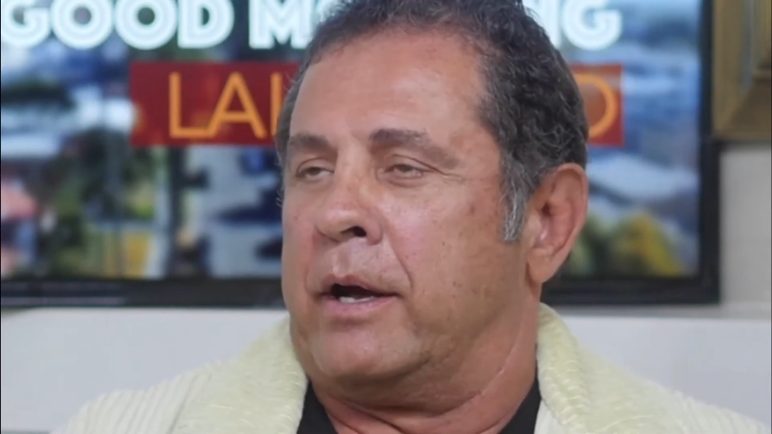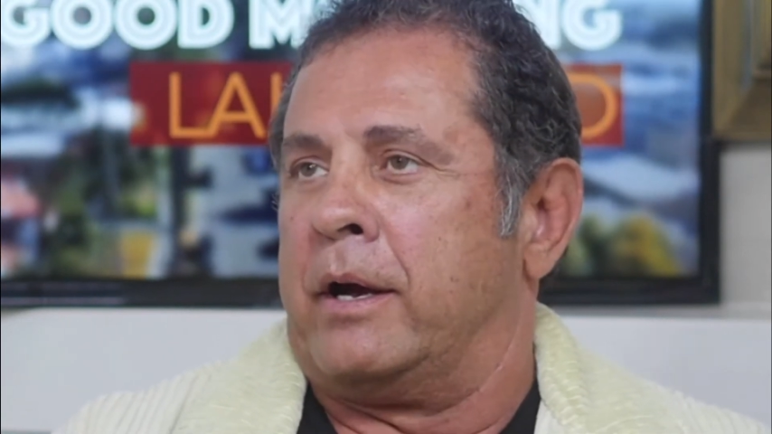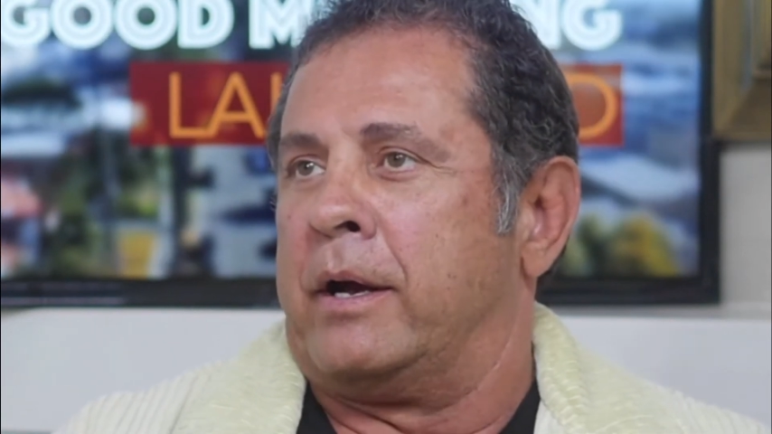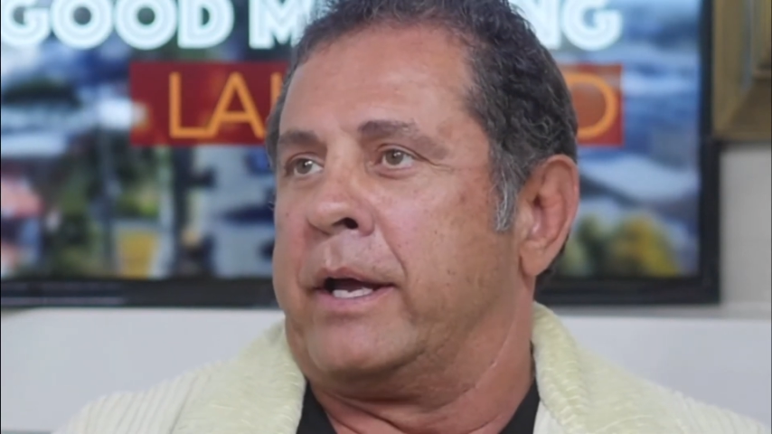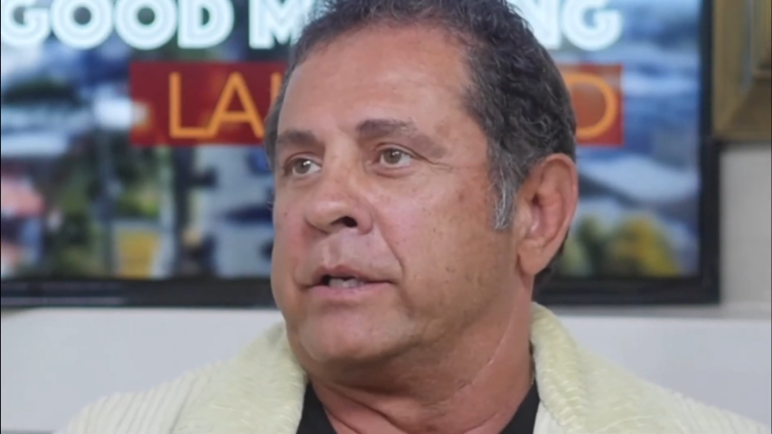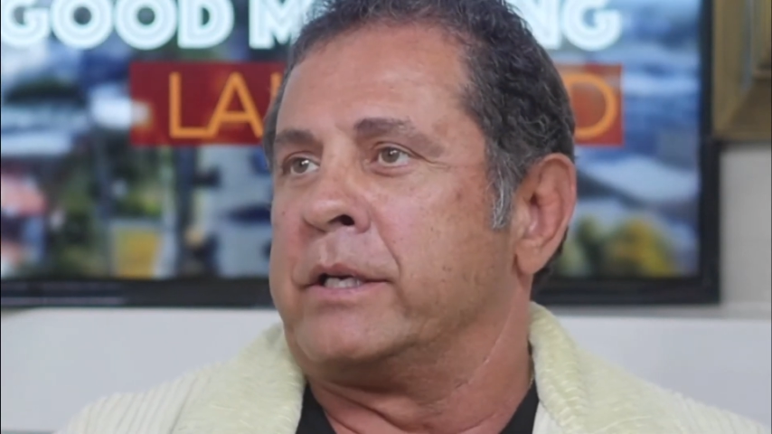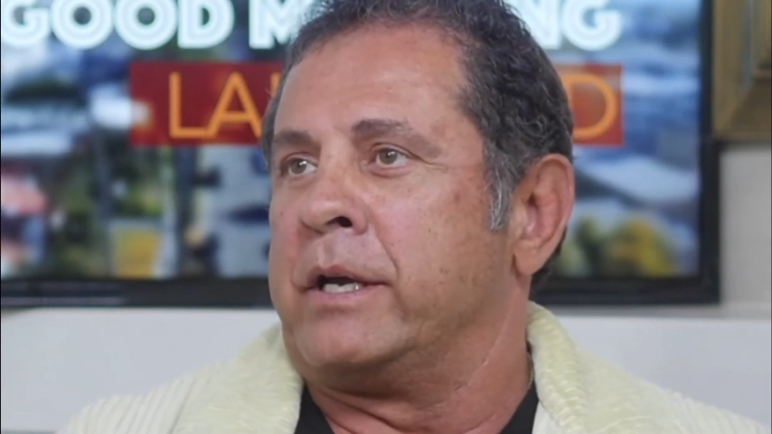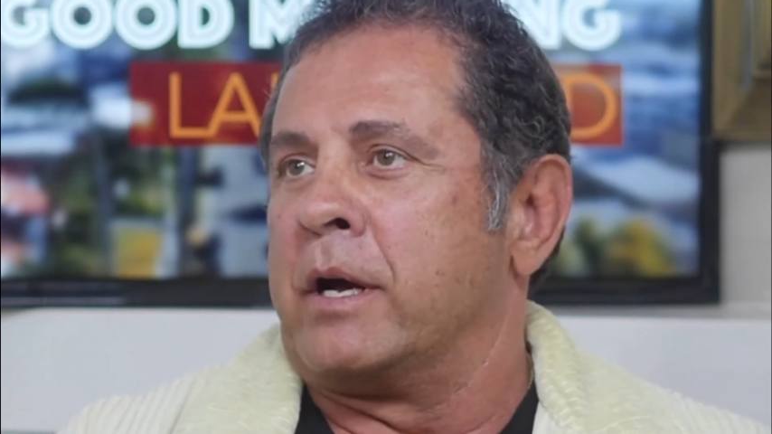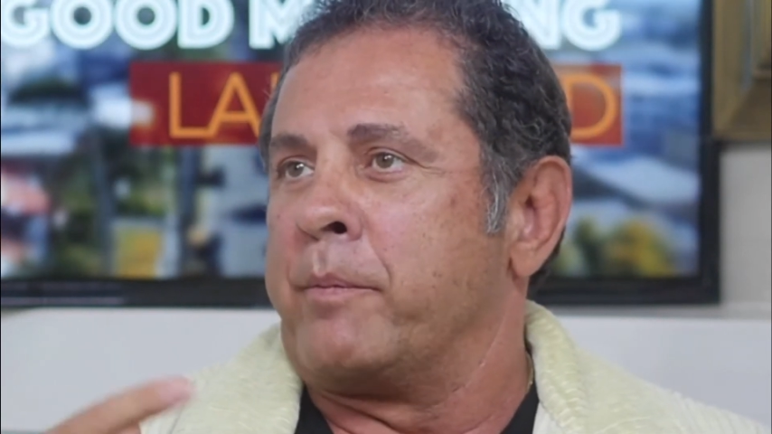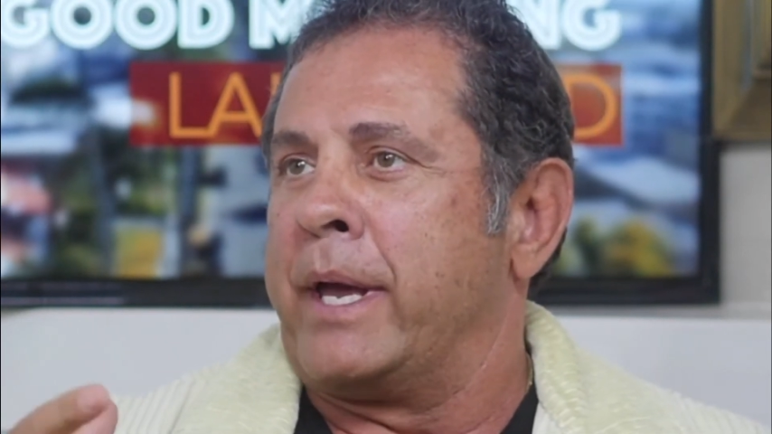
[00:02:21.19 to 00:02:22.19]
uh, as a
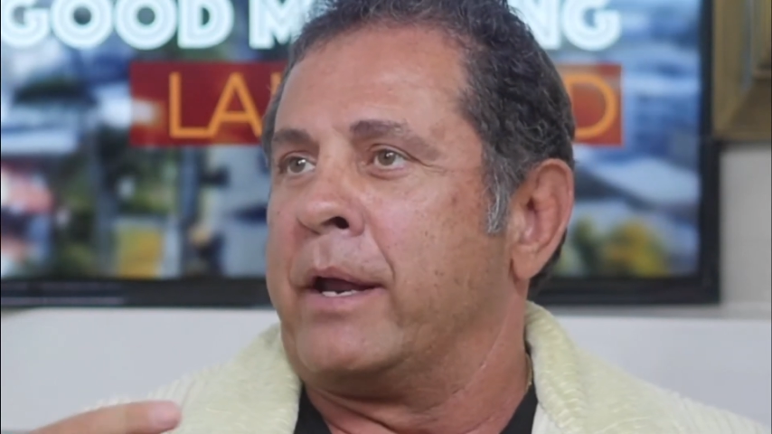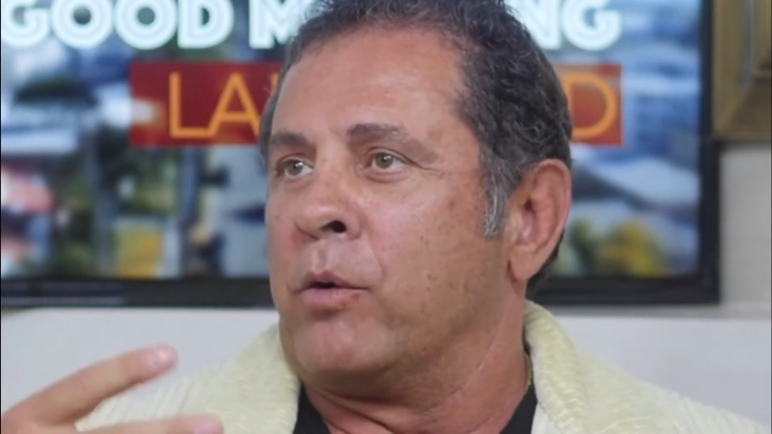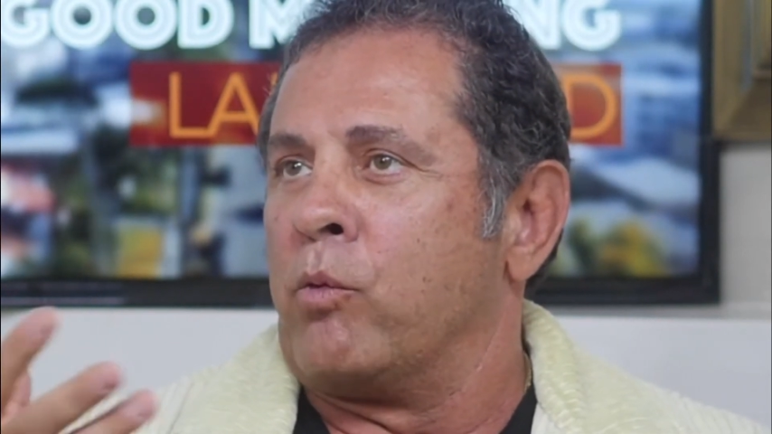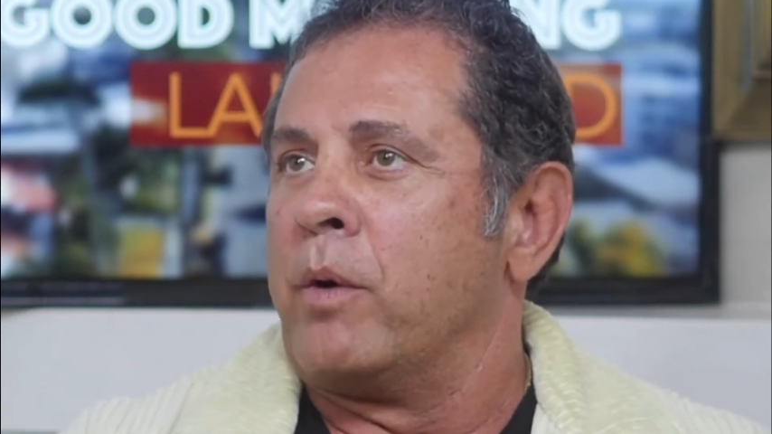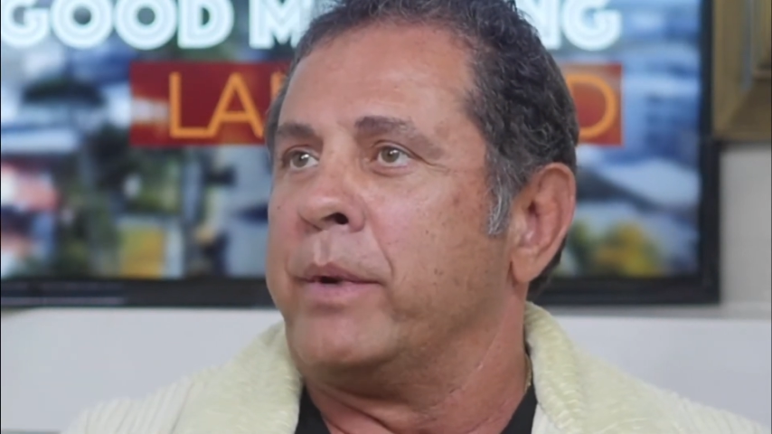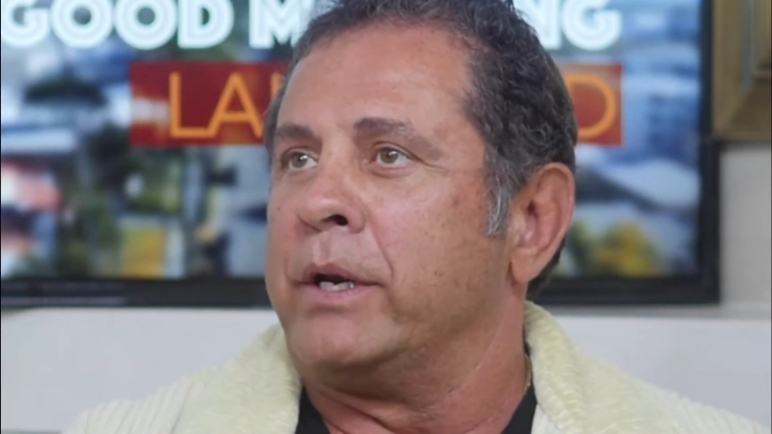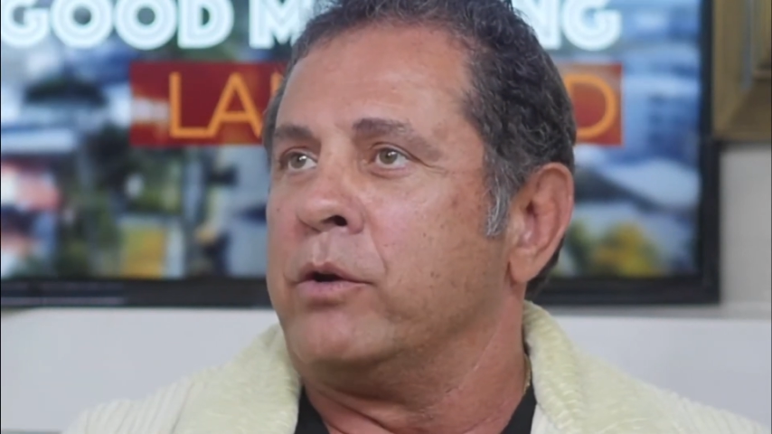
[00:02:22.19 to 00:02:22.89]
young man or woman,